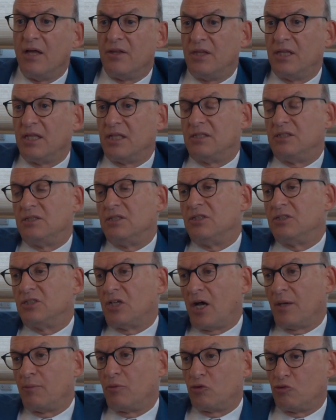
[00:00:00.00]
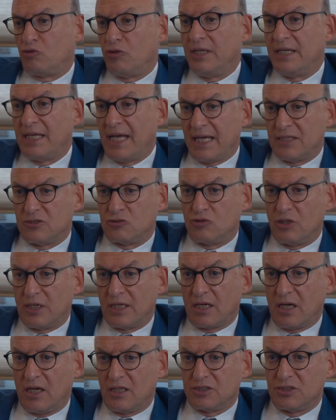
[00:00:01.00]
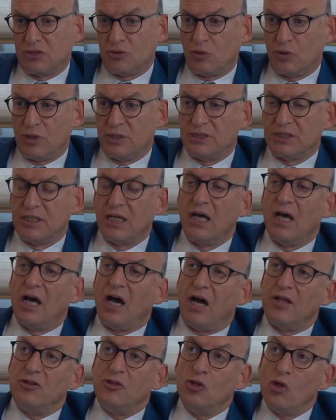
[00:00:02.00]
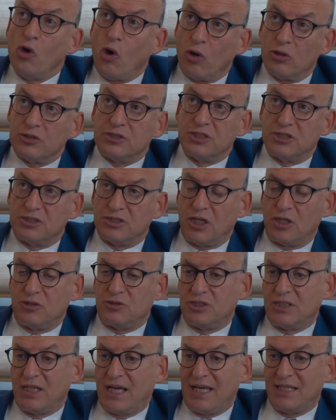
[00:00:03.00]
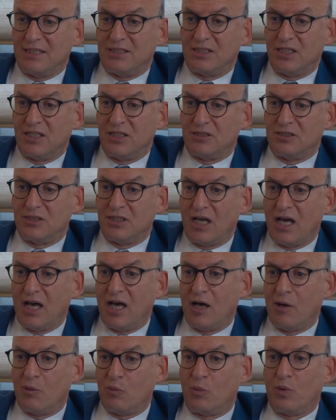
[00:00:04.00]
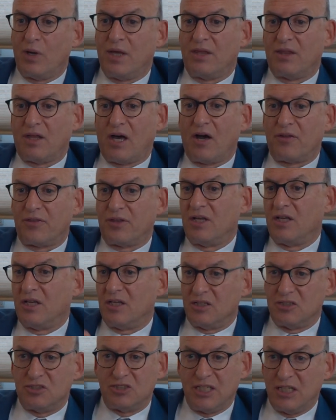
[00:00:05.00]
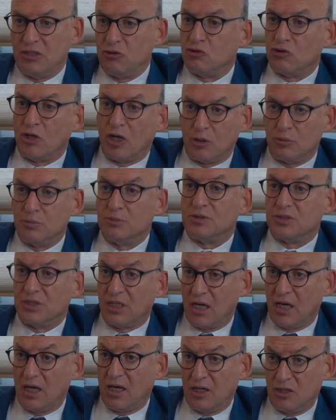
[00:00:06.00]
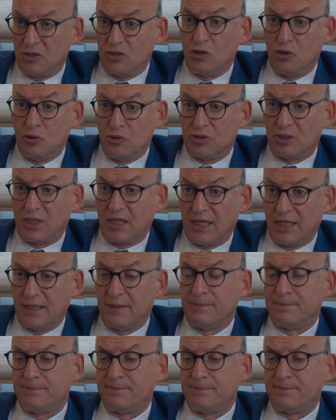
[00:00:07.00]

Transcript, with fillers: the type 3 gastric carcinoids are not associated um, with other syndromes uh, usually.